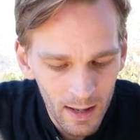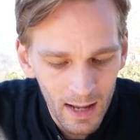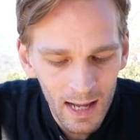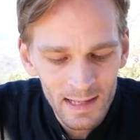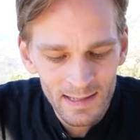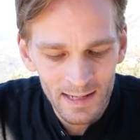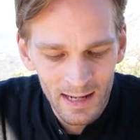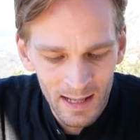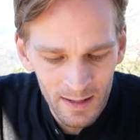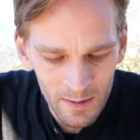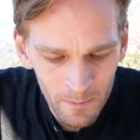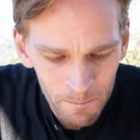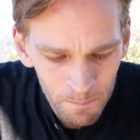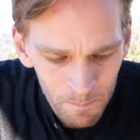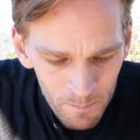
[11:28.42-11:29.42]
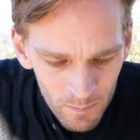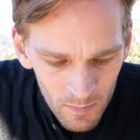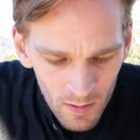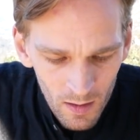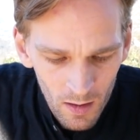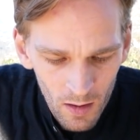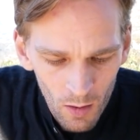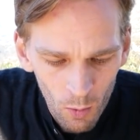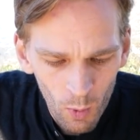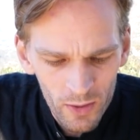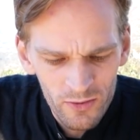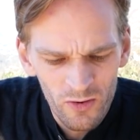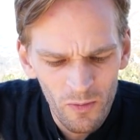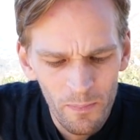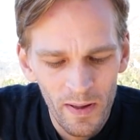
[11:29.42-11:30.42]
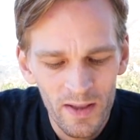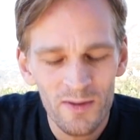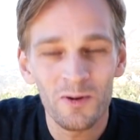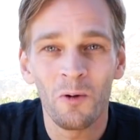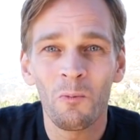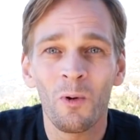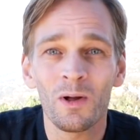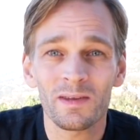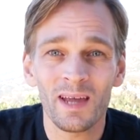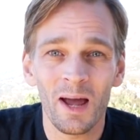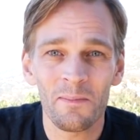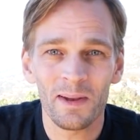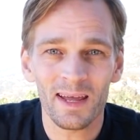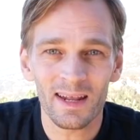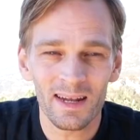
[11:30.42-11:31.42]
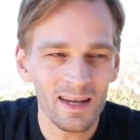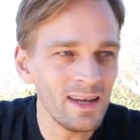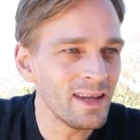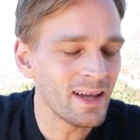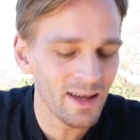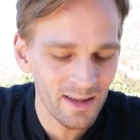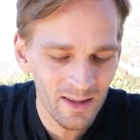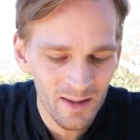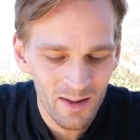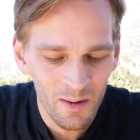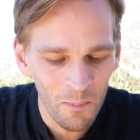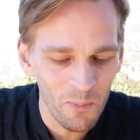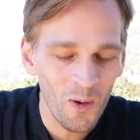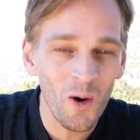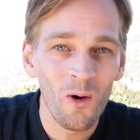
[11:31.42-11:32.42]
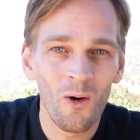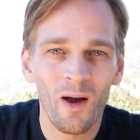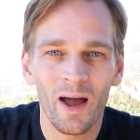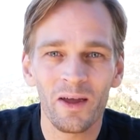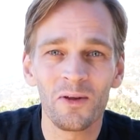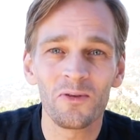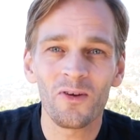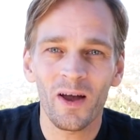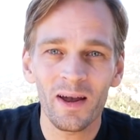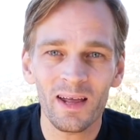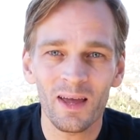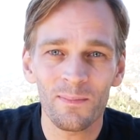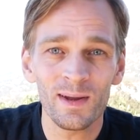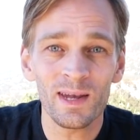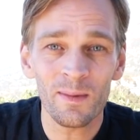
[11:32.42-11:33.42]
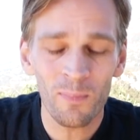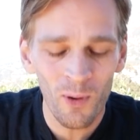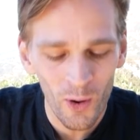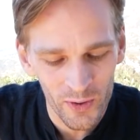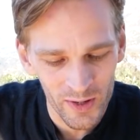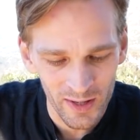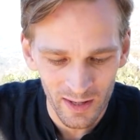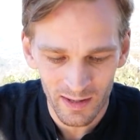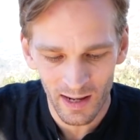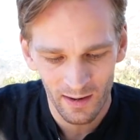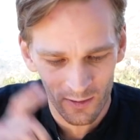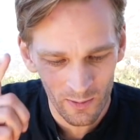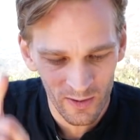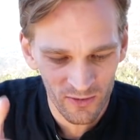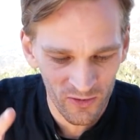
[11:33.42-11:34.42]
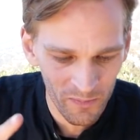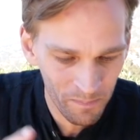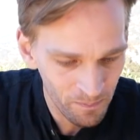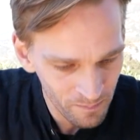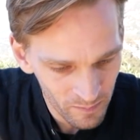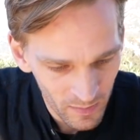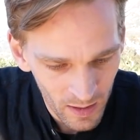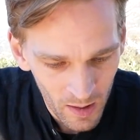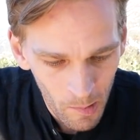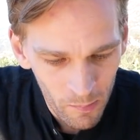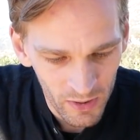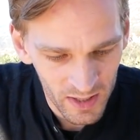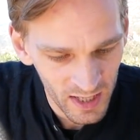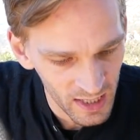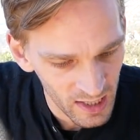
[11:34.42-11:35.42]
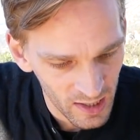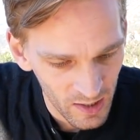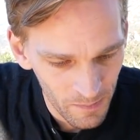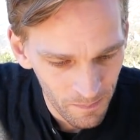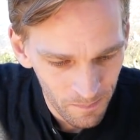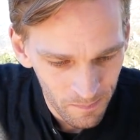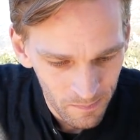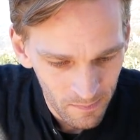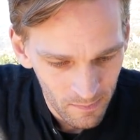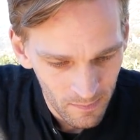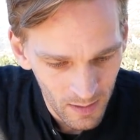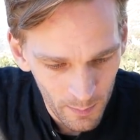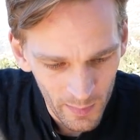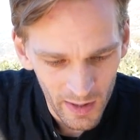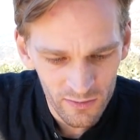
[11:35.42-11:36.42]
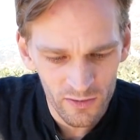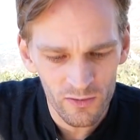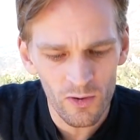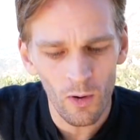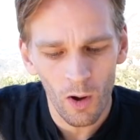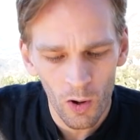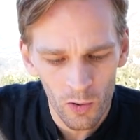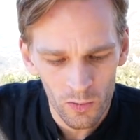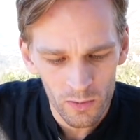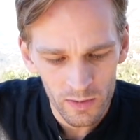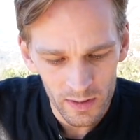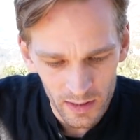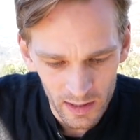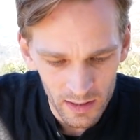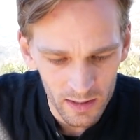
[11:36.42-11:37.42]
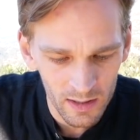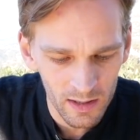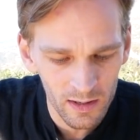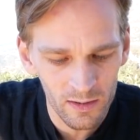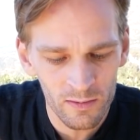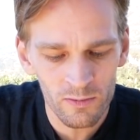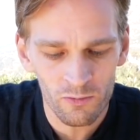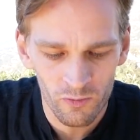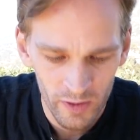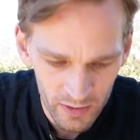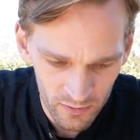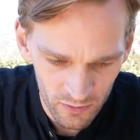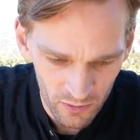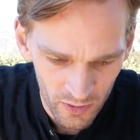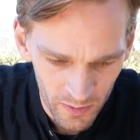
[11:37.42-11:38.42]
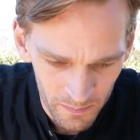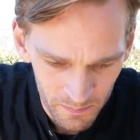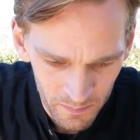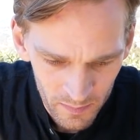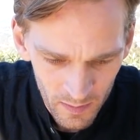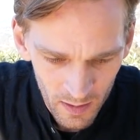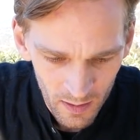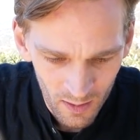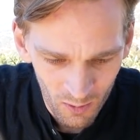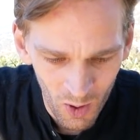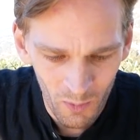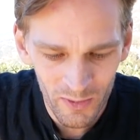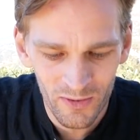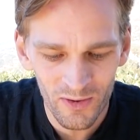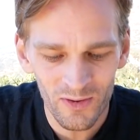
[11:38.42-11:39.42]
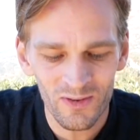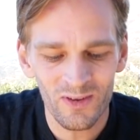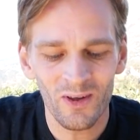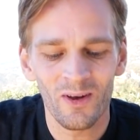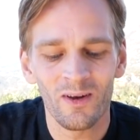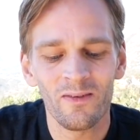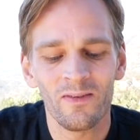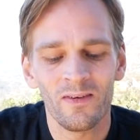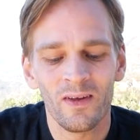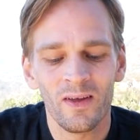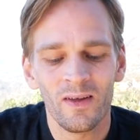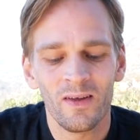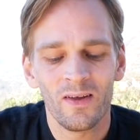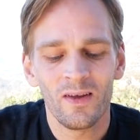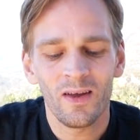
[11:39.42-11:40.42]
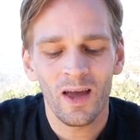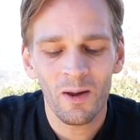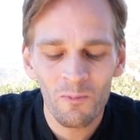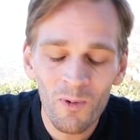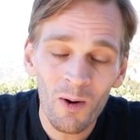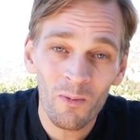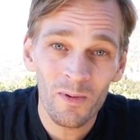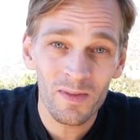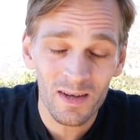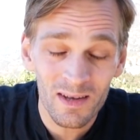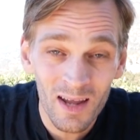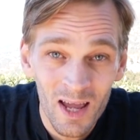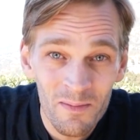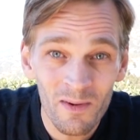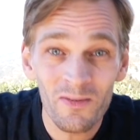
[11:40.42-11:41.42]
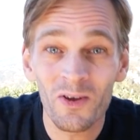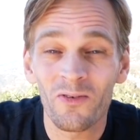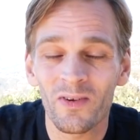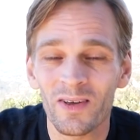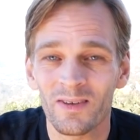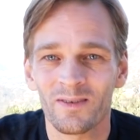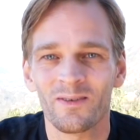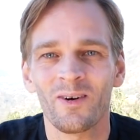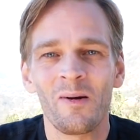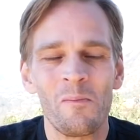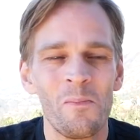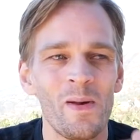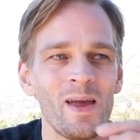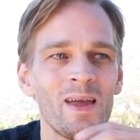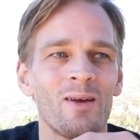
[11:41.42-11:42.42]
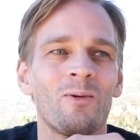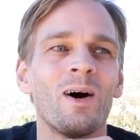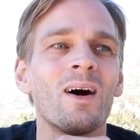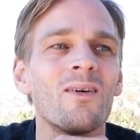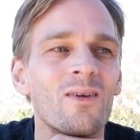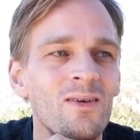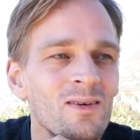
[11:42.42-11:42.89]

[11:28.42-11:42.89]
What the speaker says: Asalan, what's your opinion on what's happening in India? Bro, are you trying to get me deported? Next question. Pratik, imagine you owned an Indian restaurant. What would you serve, and what would the name of your restaurant be? Wow,